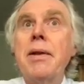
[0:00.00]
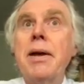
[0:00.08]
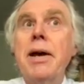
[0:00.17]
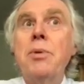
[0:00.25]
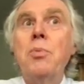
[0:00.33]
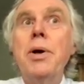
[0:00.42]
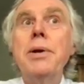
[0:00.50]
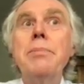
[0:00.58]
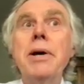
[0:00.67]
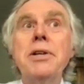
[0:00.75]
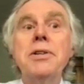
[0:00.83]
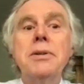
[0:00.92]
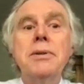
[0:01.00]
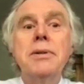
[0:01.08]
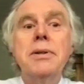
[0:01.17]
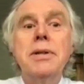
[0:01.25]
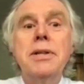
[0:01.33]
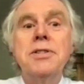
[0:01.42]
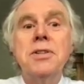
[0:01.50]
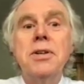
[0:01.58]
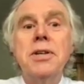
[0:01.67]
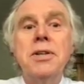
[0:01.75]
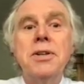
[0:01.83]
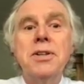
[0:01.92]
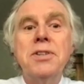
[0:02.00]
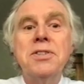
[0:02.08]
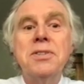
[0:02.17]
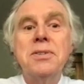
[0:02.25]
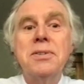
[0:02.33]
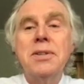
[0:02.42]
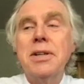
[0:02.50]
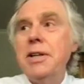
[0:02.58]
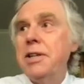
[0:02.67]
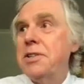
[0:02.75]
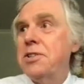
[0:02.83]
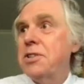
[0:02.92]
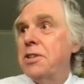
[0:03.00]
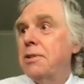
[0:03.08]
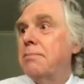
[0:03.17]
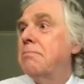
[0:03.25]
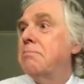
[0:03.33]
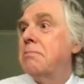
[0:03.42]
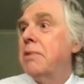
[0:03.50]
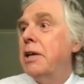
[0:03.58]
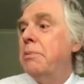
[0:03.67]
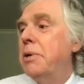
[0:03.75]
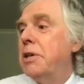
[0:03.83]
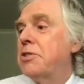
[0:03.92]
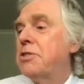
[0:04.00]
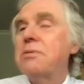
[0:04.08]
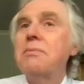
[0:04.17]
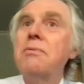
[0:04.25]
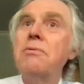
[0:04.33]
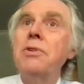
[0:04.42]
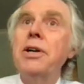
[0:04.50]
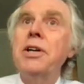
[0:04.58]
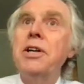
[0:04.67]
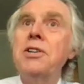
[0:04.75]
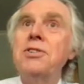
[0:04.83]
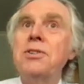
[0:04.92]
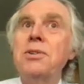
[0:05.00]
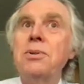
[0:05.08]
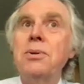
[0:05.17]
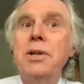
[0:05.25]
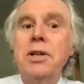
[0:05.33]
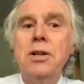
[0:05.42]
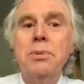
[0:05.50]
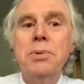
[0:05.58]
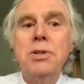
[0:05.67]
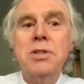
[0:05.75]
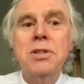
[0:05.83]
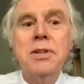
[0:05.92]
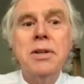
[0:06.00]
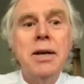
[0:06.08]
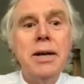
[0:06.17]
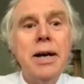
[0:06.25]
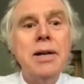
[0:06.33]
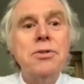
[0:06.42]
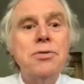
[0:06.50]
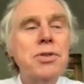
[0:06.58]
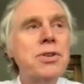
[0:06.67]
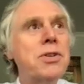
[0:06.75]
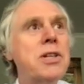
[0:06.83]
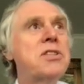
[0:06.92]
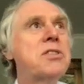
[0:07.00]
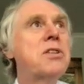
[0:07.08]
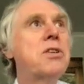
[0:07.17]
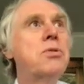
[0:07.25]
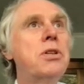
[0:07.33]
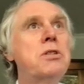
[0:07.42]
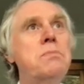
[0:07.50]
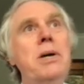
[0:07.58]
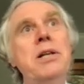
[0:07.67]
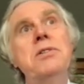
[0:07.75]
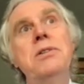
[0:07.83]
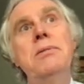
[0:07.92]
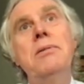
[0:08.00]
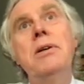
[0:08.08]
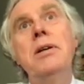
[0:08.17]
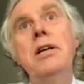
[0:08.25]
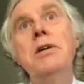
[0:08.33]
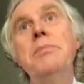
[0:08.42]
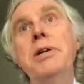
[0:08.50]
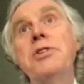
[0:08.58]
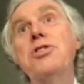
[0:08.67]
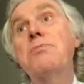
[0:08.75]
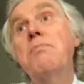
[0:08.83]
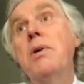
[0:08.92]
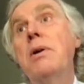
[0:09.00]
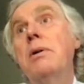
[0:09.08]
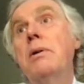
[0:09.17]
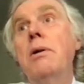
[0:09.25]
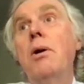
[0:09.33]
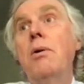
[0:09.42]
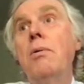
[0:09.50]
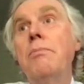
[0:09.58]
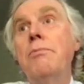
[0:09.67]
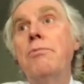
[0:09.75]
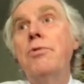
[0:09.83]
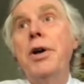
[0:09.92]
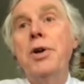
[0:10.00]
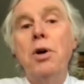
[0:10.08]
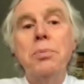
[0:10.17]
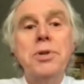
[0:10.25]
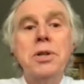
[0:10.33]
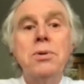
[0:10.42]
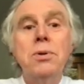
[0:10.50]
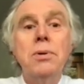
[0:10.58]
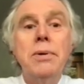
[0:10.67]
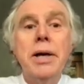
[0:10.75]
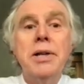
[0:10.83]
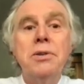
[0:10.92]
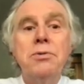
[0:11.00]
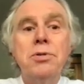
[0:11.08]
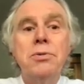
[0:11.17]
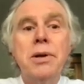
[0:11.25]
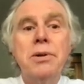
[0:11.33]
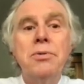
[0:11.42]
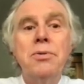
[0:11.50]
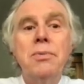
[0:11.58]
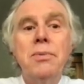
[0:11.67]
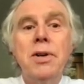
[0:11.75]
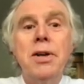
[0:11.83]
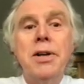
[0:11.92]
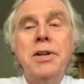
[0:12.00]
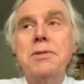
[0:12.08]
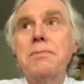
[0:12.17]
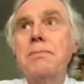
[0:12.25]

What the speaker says: And when matter is ionized, it emits radiation quite copiously, and at 3000 degrees matter emits red optical and infrared light.